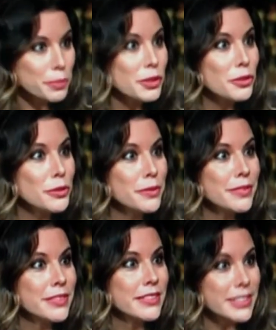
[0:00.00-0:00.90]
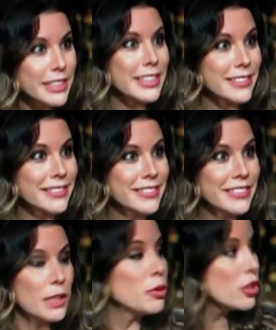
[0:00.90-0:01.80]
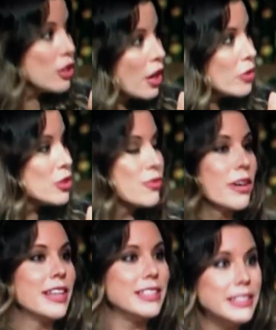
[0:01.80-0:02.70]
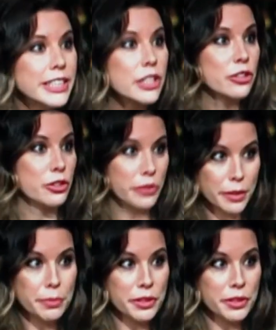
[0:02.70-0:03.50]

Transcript: major blue cities. They were closed for a year to